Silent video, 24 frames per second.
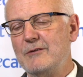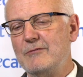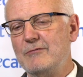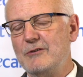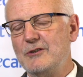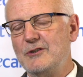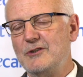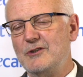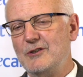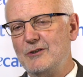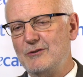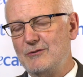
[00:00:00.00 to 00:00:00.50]

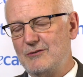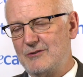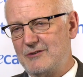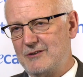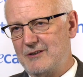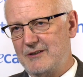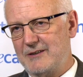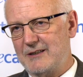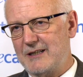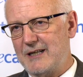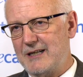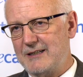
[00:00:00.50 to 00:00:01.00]

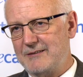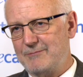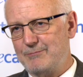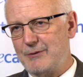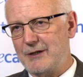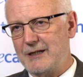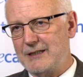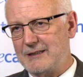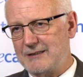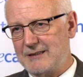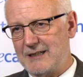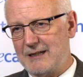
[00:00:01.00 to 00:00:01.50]
reduced in their
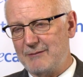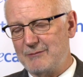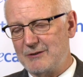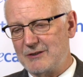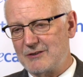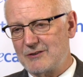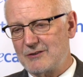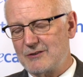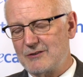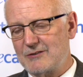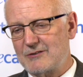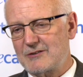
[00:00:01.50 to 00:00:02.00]
brain
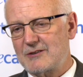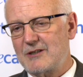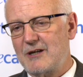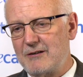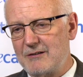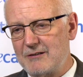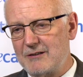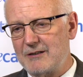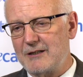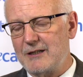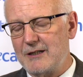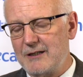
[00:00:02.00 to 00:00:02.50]
damage, because
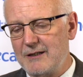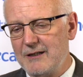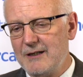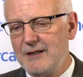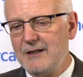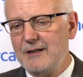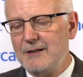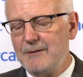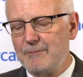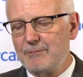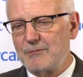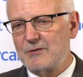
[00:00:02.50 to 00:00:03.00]
currently
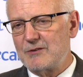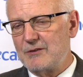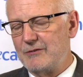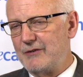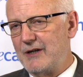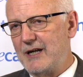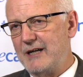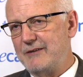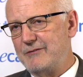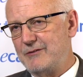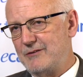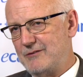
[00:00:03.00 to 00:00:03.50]

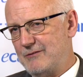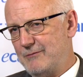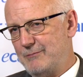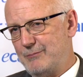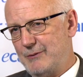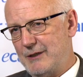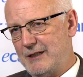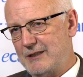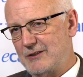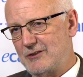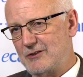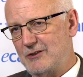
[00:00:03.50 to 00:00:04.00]
survivors of
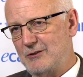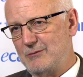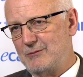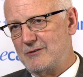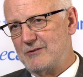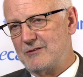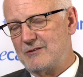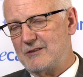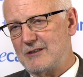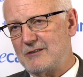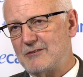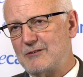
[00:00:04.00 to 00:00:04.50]
brain
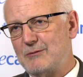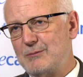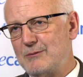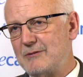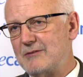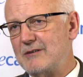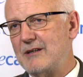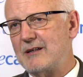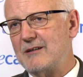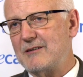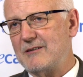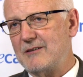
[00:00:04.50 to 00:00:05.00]
tumours, sixty
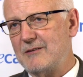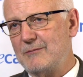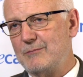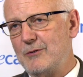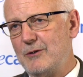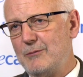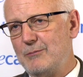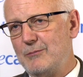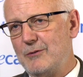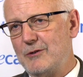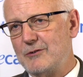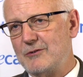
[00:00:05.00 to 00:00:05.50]
percent of them
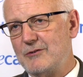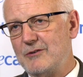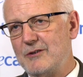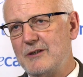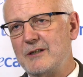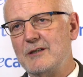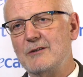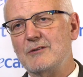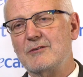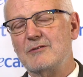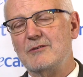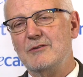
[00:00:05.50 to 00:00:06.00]
are
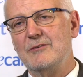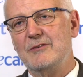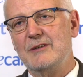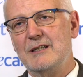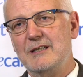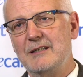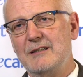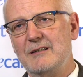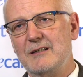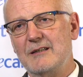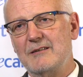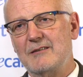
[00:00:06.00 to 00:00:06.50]
moderately or
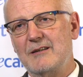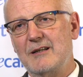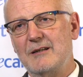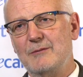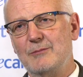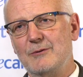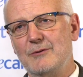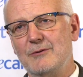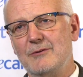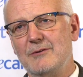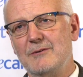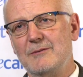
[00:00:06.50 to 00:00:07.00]
severely
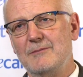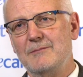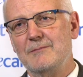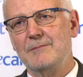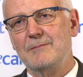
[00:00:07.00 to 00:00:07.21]
disabled.